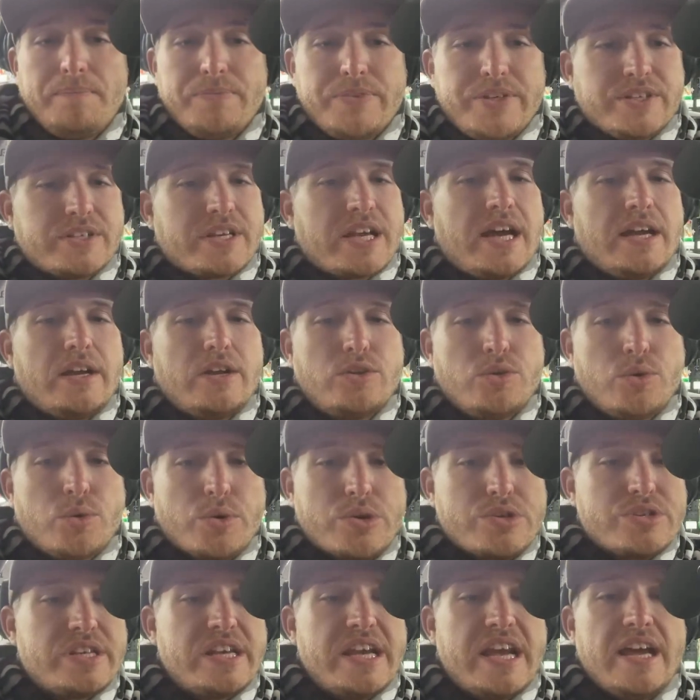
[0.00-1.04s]
Just kind of
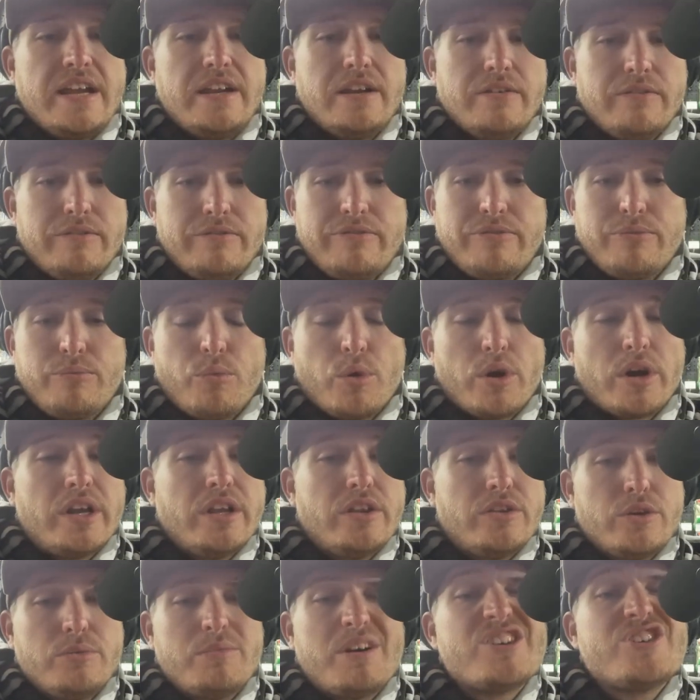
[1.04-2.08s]
towards the end of working
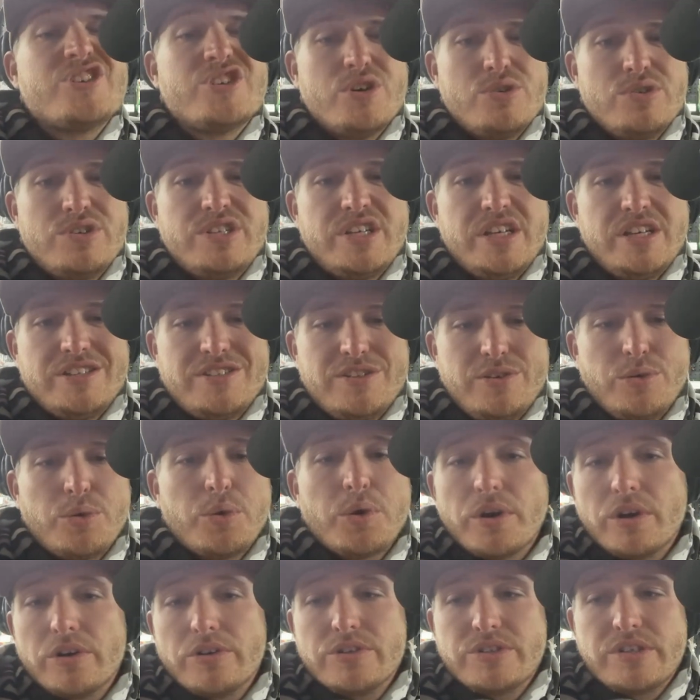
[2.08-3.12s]
through my show season
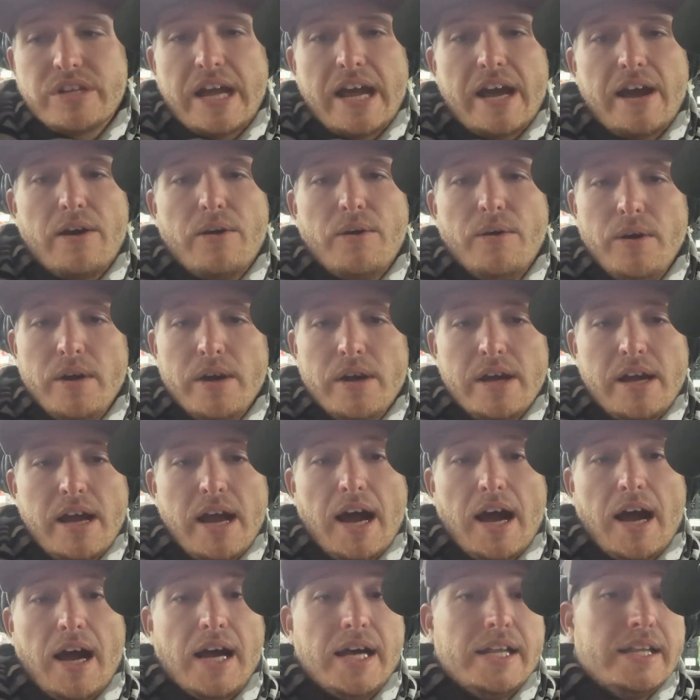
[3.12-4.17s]
orders now,
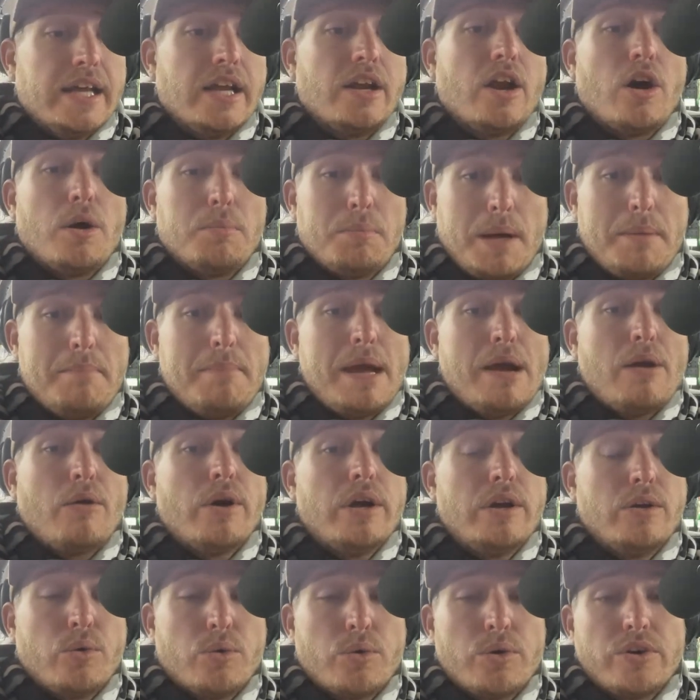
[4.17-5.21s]
and then all my
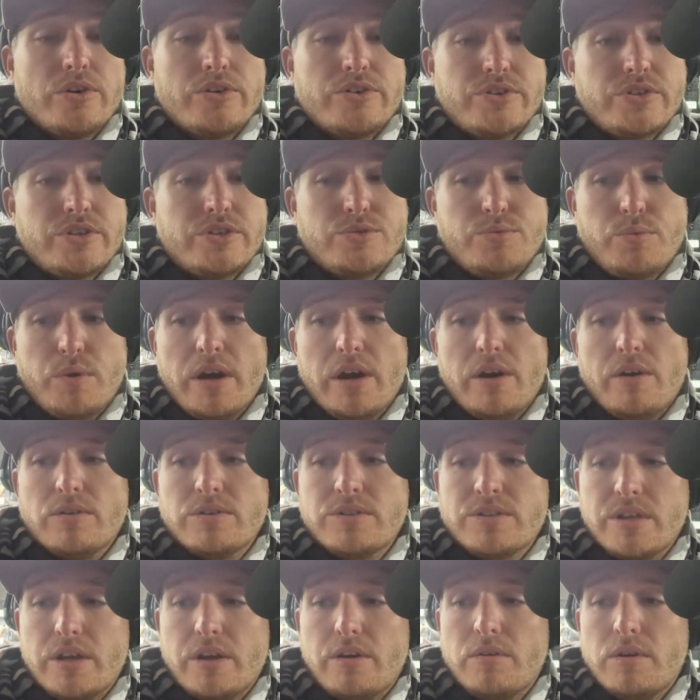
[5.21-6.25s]
mail-in orders as well.
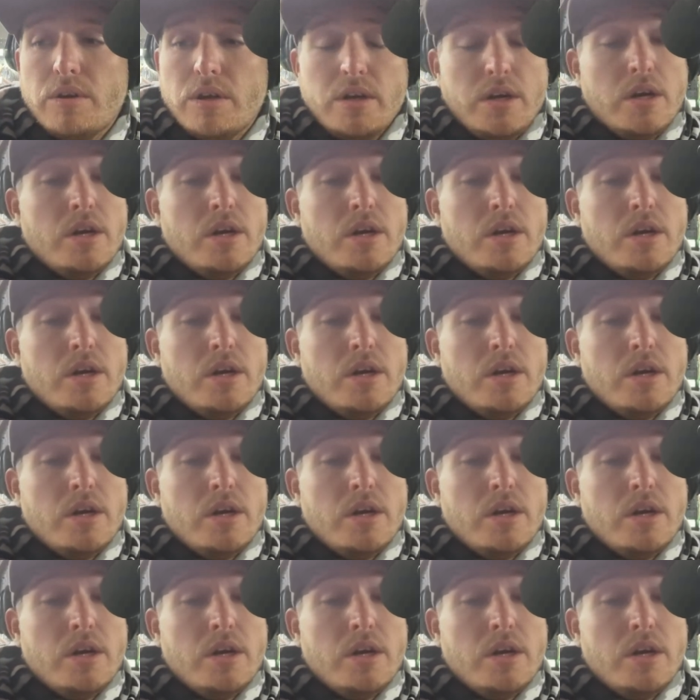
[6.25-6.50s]
So